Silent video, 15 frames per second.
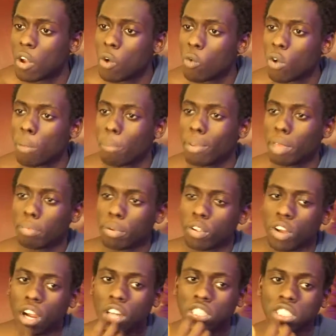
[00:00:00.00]
when people
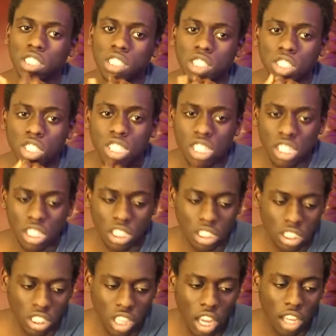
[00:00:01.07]
are
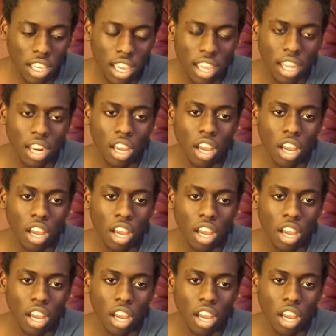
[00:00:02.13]
stuck in